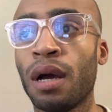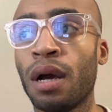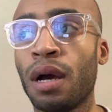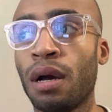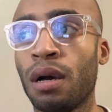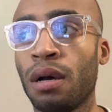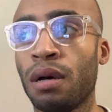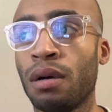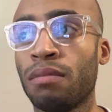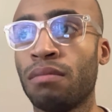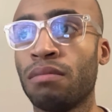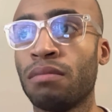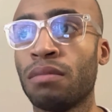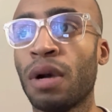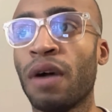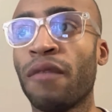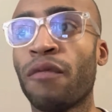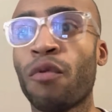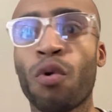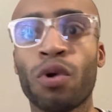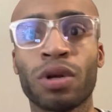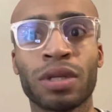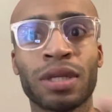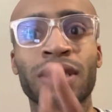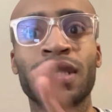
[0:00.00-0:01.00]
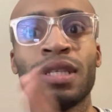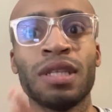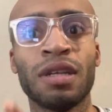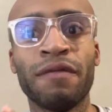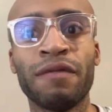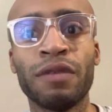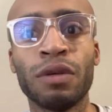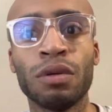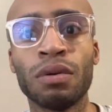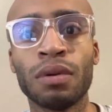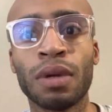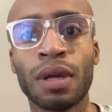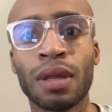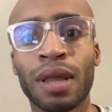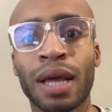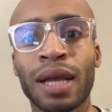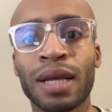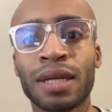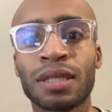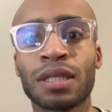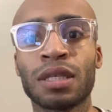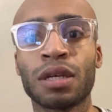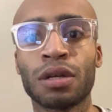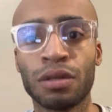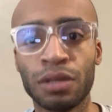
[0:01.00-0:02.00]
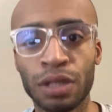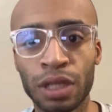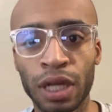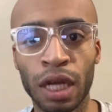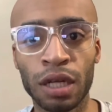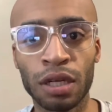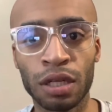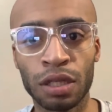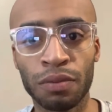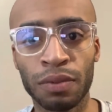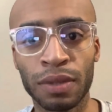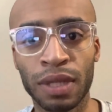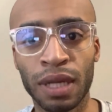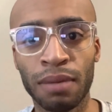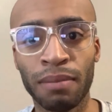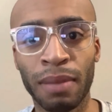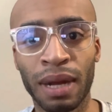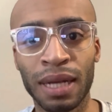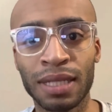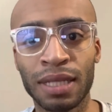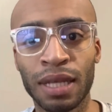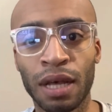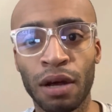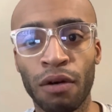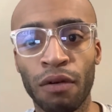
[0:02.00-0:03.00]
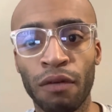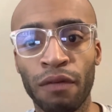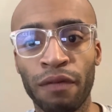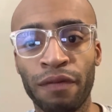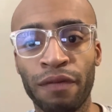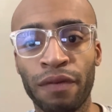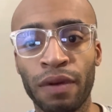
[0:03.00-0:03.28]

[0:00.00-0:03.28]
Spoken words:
Of course, I've seen a few like certain changes within myself